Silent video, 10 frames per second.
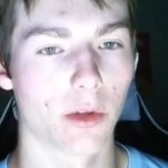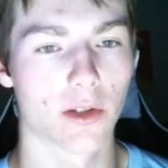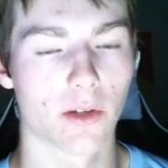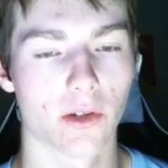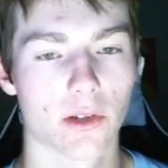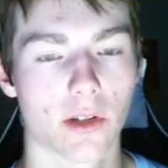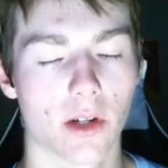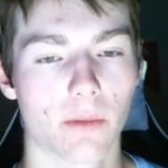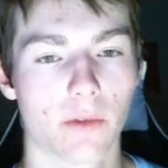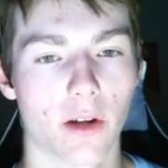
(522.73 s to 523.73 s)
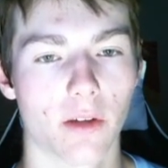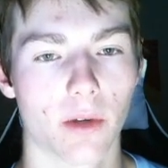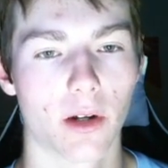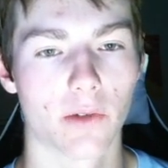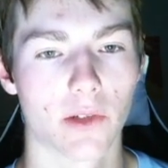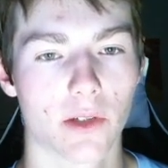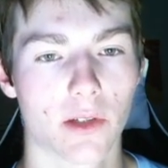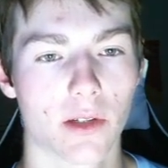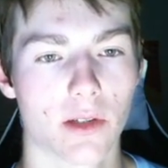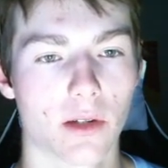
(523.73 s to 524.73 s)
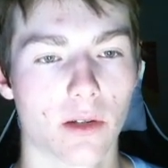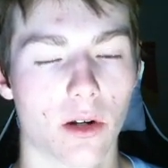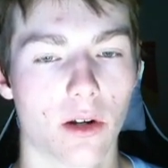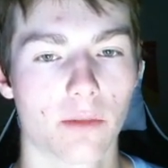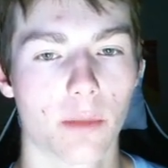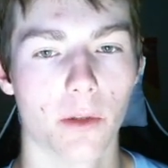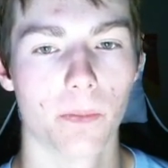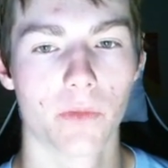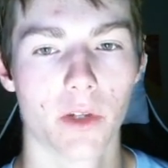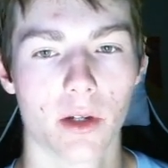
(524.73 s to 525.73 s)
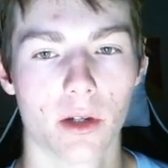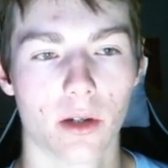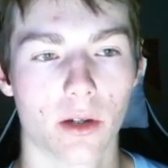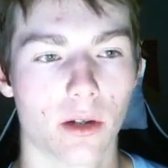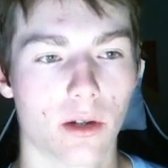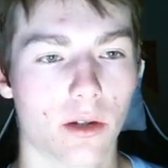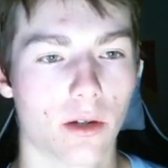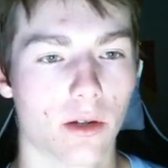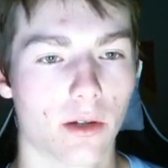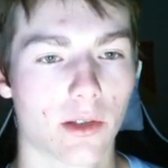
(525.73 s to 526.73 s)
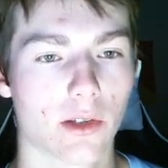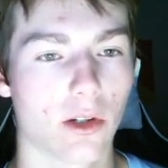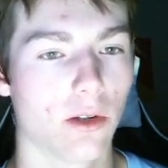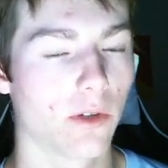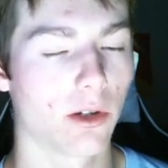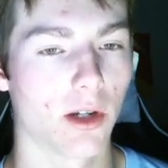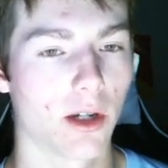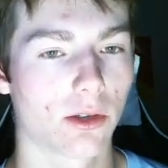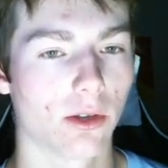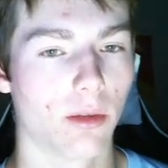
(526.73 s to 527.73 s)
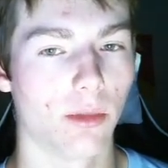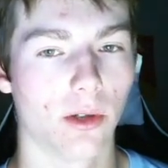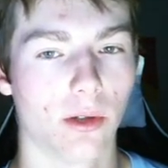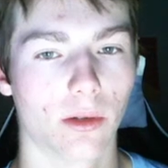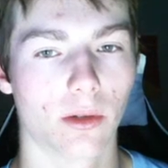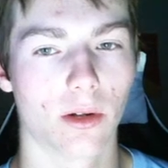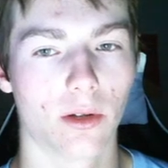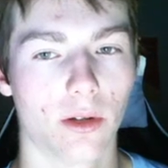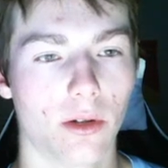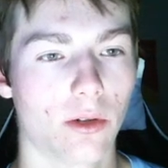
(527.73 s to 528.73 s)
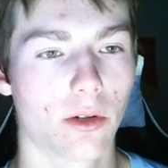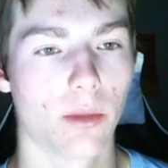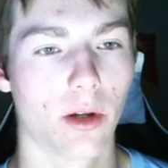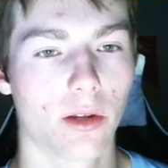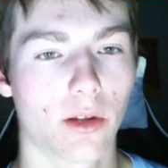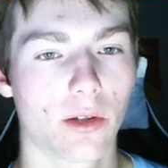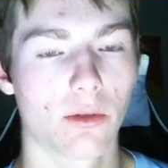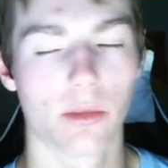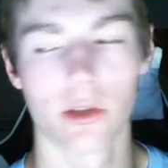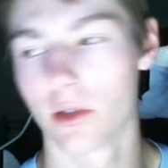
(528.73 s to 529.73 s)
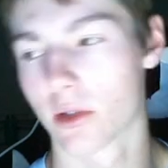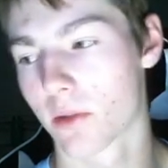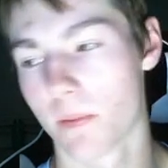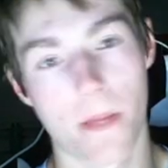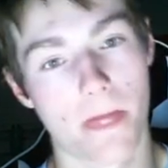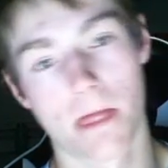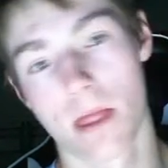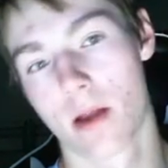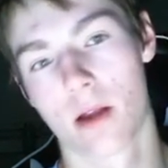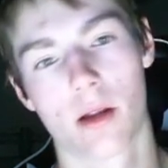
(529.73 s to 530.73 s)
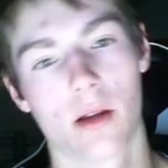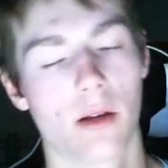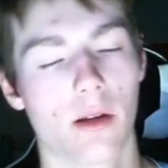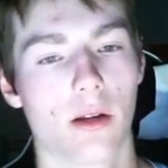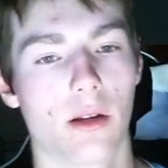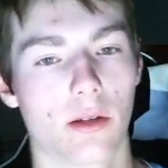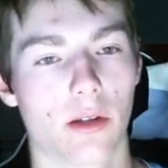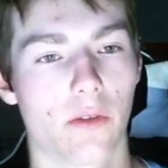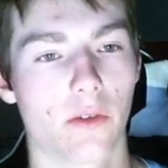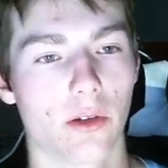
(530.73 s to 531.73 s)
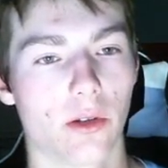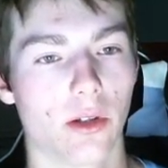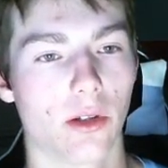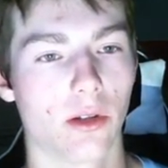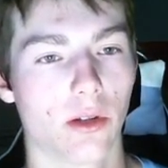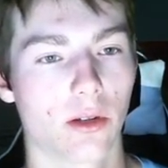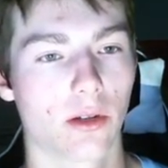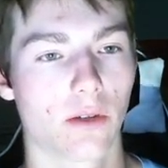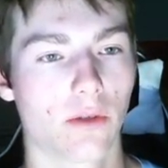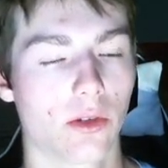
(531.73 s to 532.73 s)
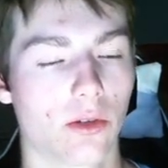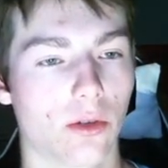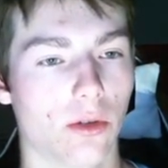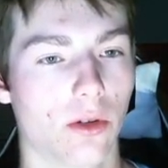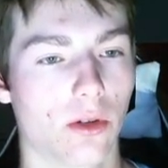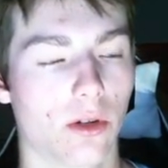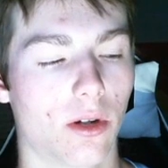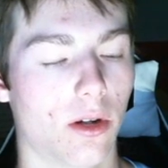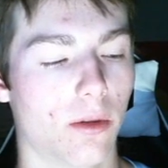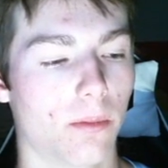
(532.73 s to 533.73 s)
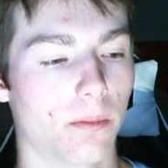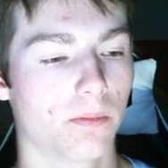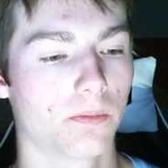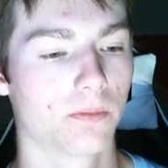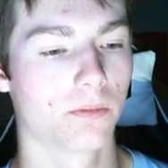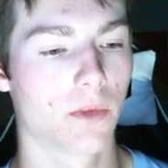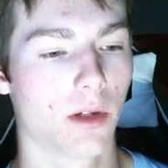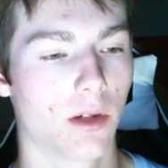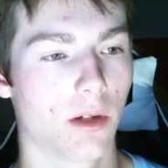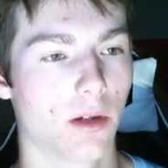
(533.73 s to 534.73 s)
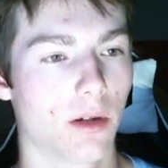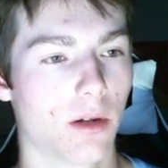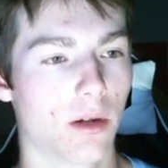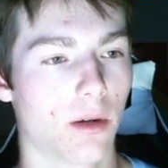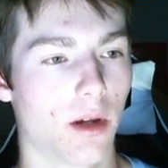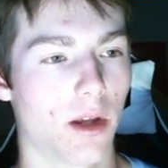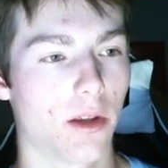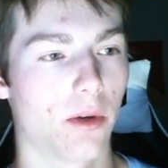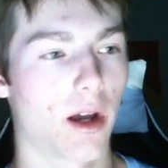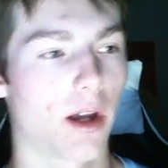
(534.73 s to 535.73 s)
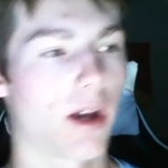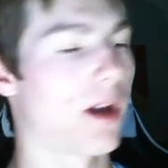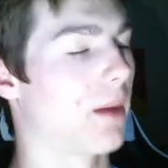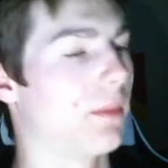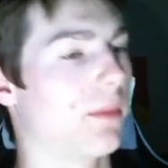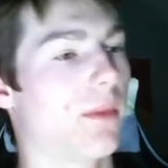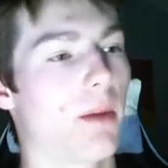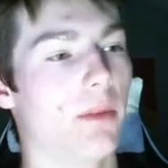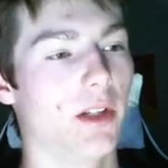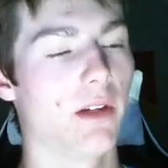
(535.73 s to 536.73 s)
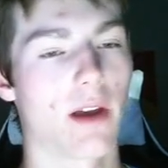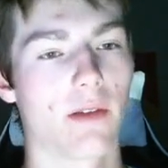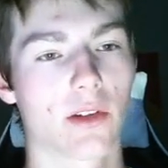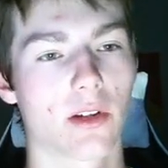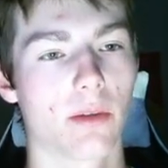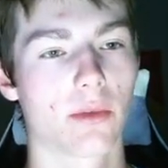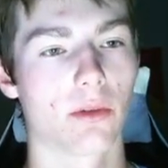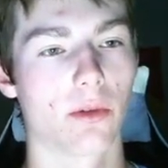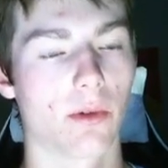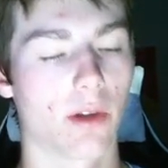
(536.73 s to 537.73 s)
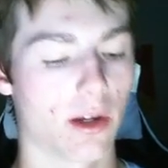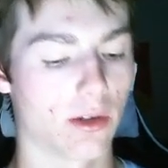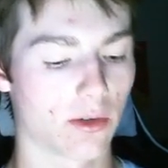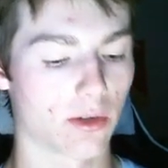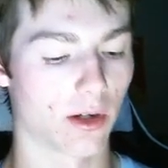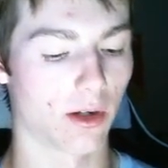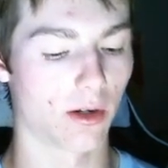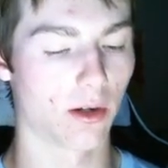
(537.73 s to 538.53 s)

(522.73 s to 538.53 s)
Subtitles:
it's giving us the top 5, but obviously it's getting cut off. But this is all very accurate. I mean, hello, goodbye, thank you, and please. Definitely true. And then I believe I have it set up so when you want to end, you say,